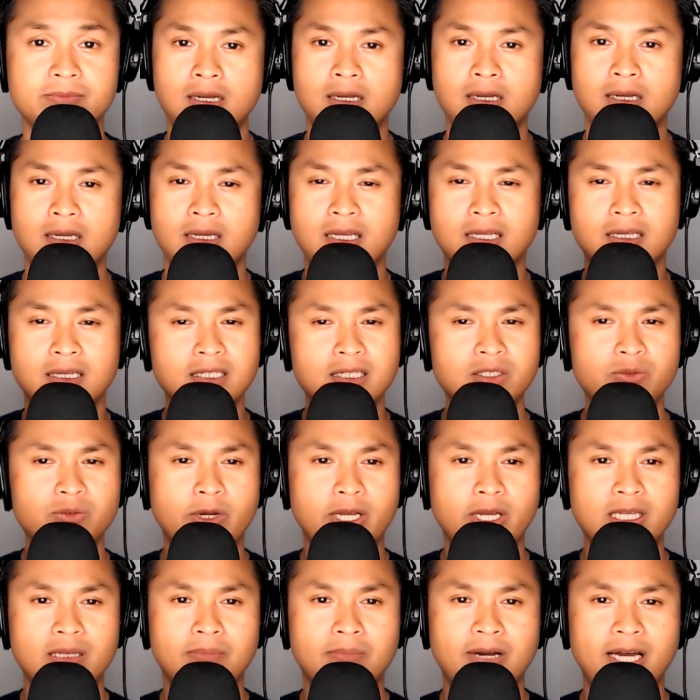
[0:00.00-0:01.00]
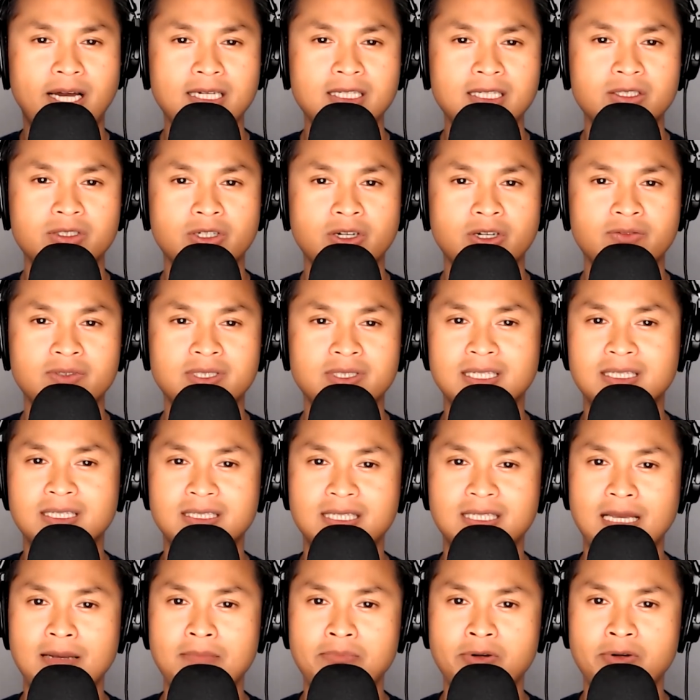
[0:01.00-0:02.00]
In this way, the box serves the same
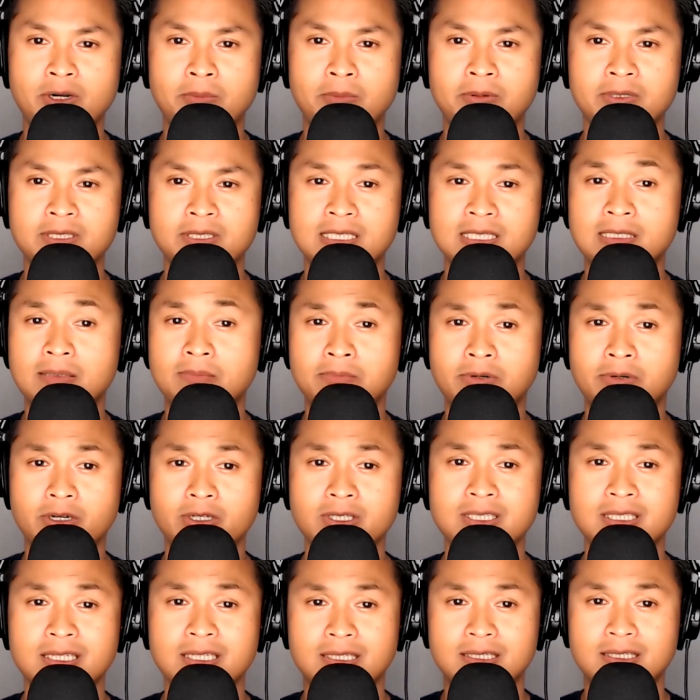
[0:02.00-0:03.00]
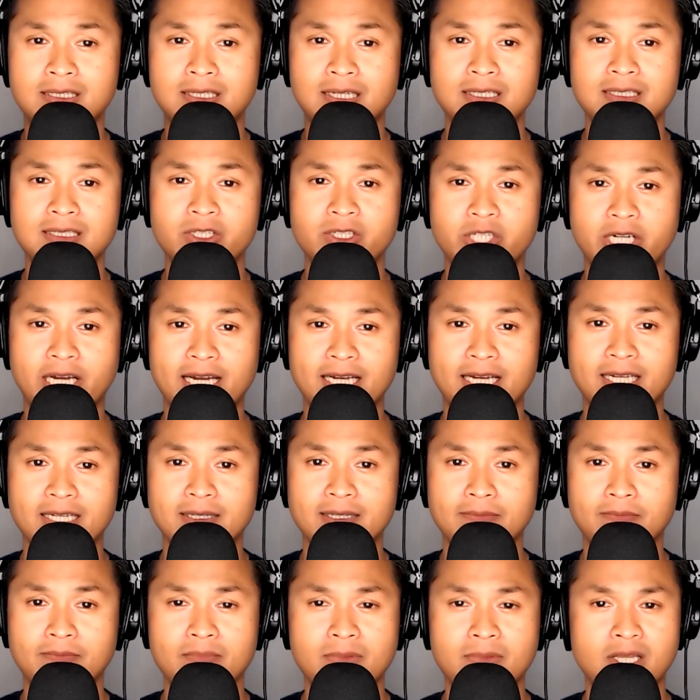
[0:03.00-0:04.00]
purpose as a book's dust jacket,
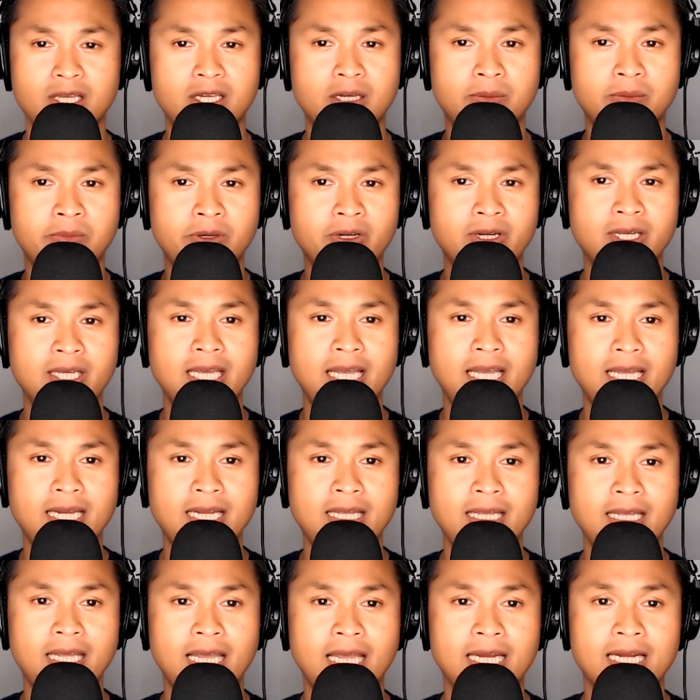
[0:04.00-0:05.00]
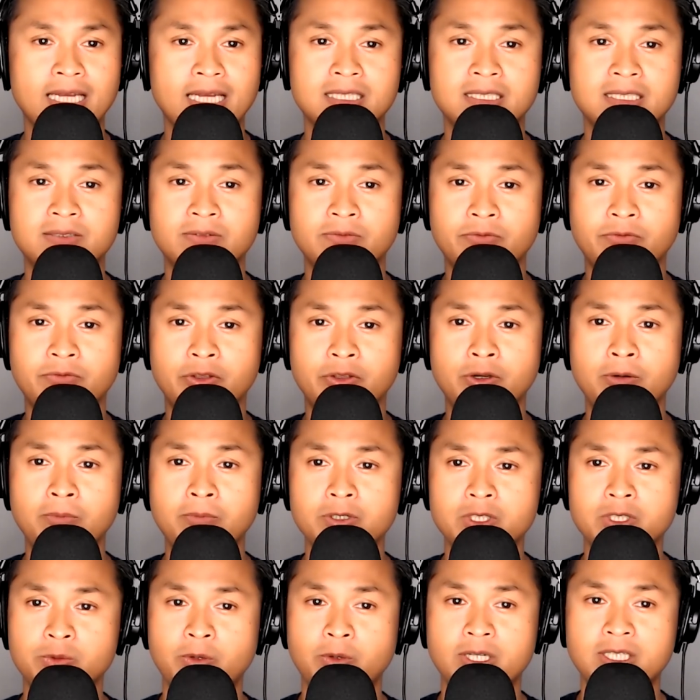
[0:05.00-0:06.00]
communicating in as few
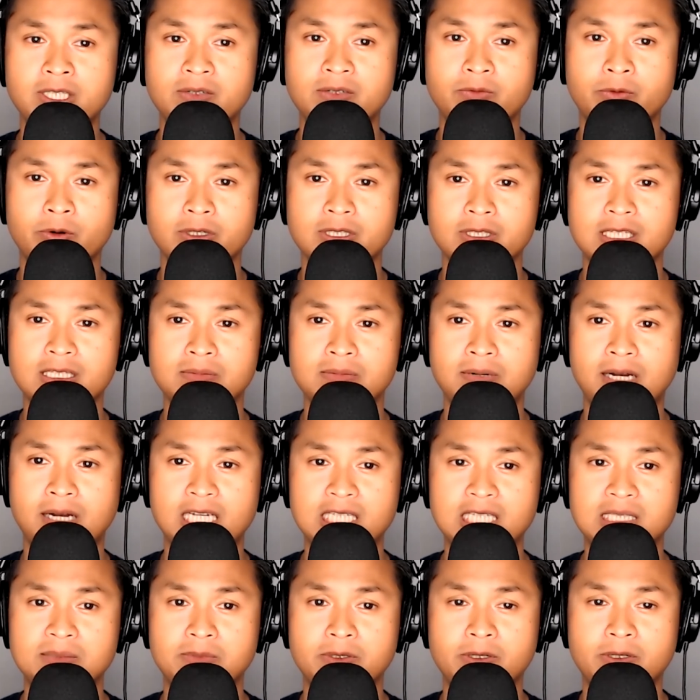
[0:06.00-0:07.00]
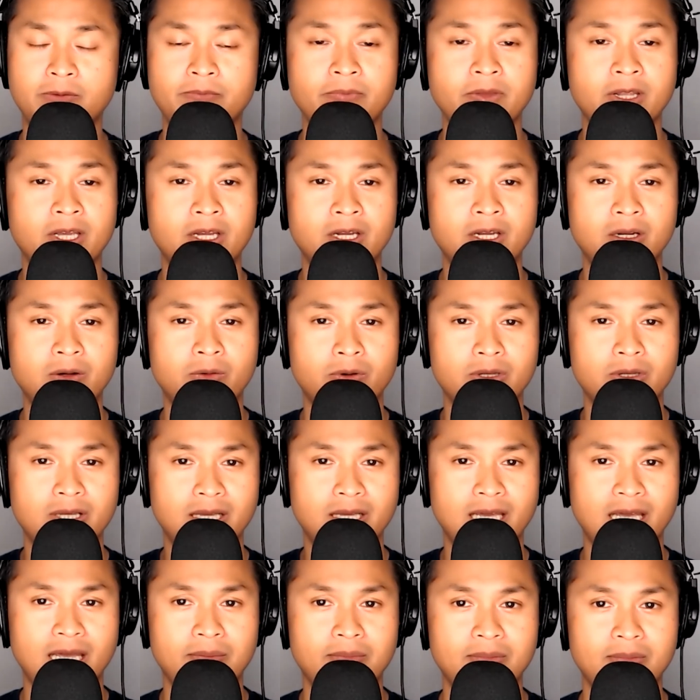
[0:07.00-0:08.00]
persuasive words as possible what the
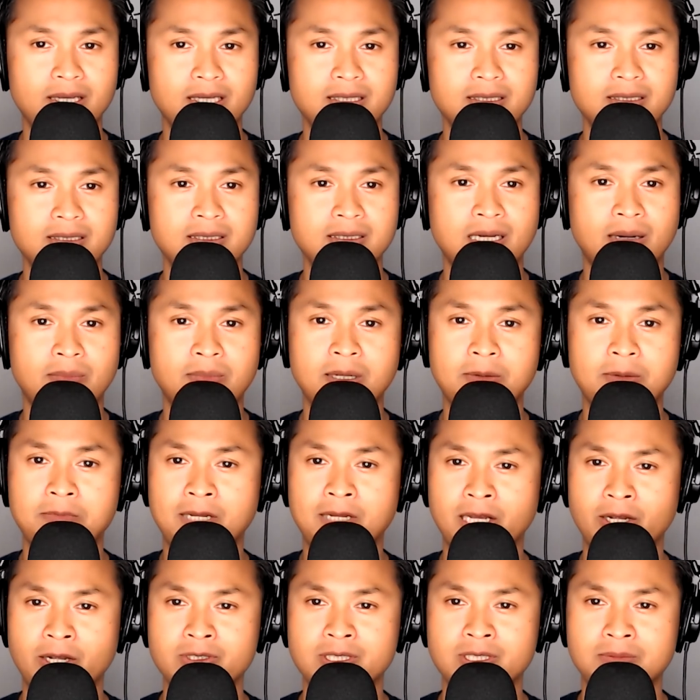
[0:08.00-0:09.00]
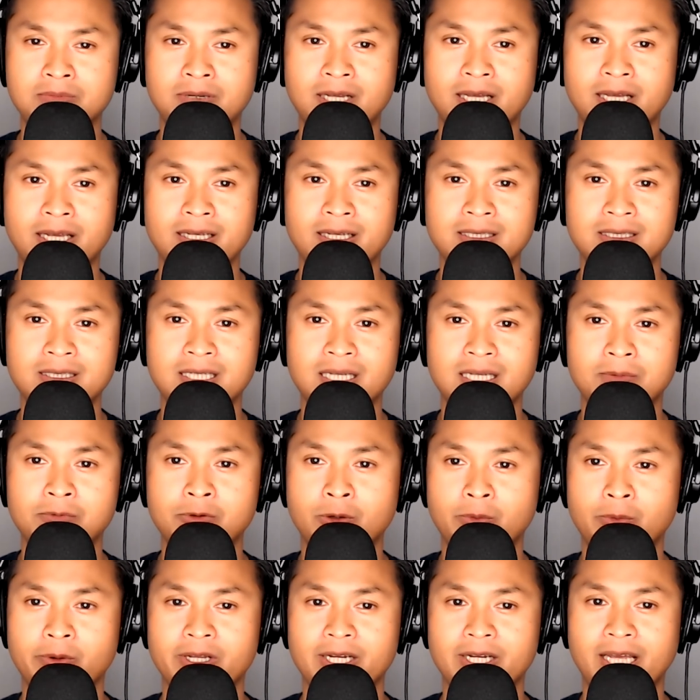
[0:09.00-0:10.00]
game is, how many players it plays, the
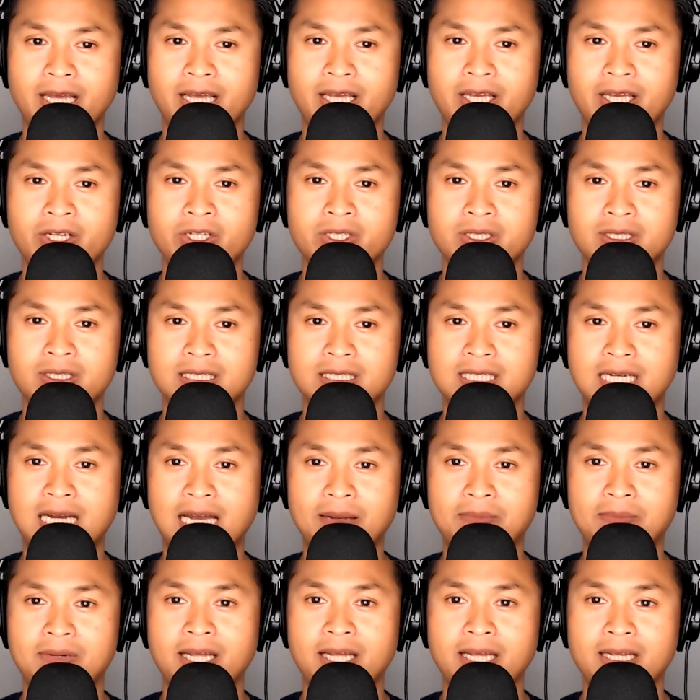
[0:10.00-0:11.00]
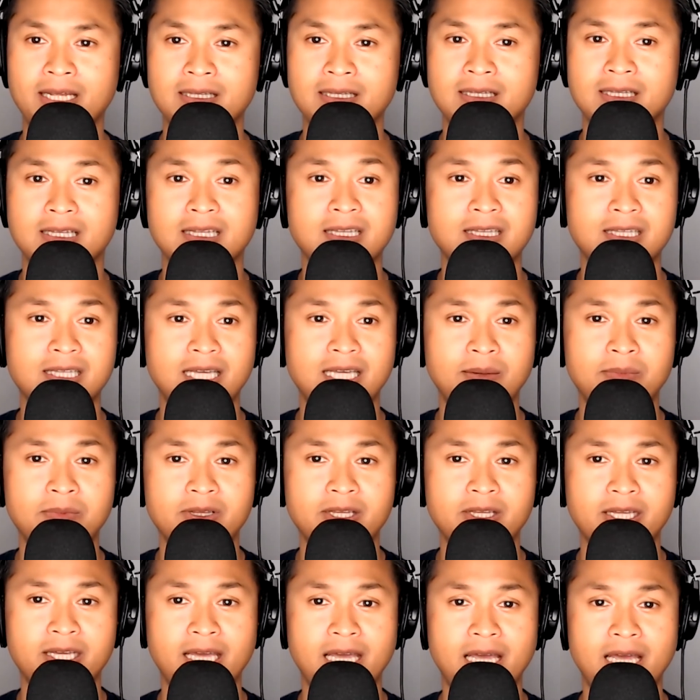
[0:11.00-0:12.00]
appropriate age, the time length, the theme of the
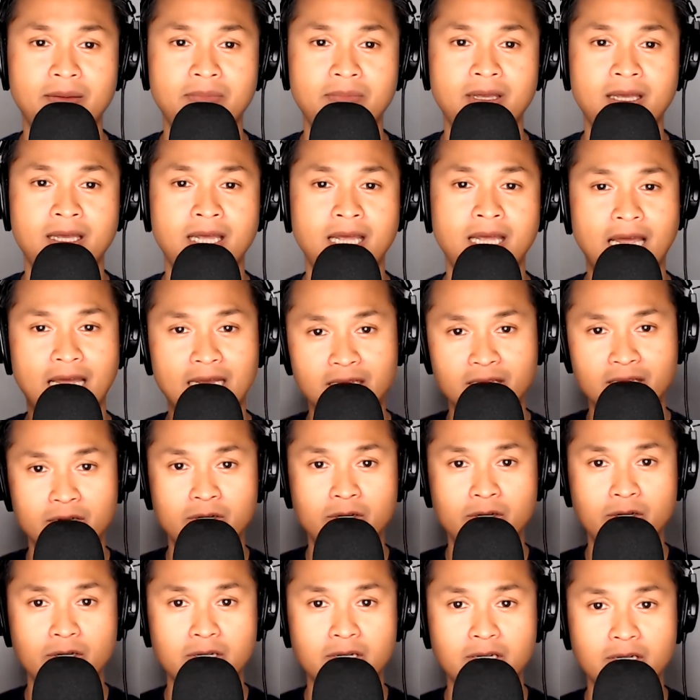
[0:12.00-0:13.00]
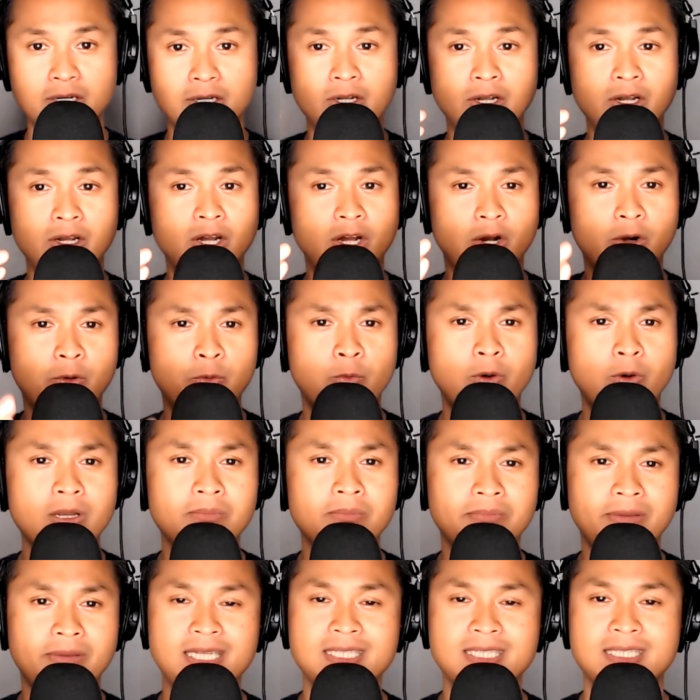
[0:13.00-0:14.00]
game, and the hook, or what
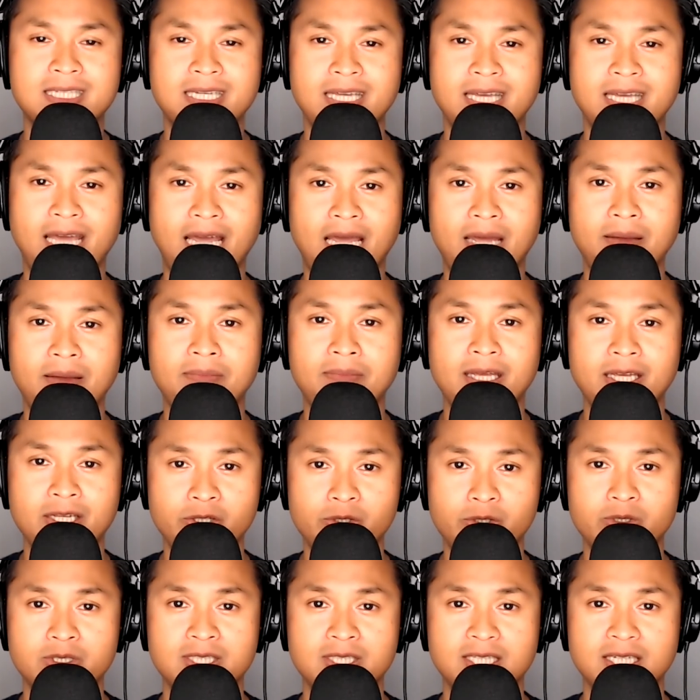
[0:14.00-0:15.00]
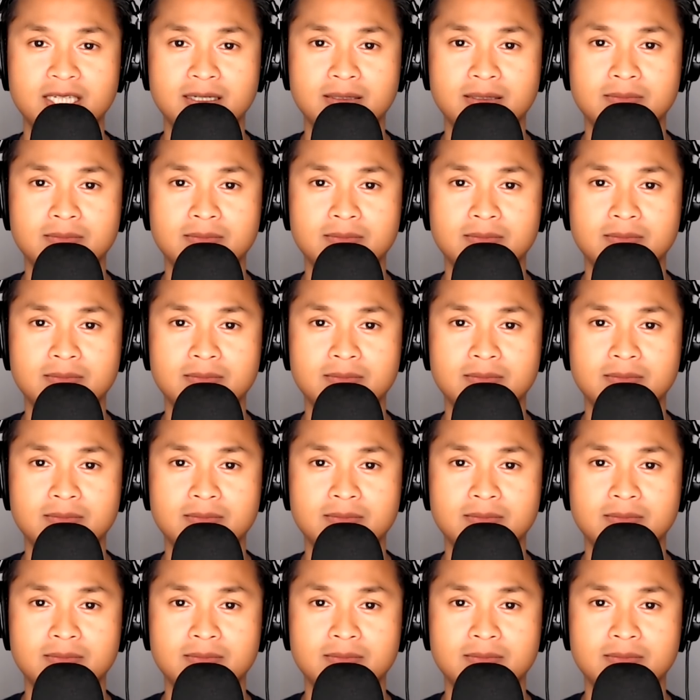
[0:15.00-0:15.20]
makes the game interesting.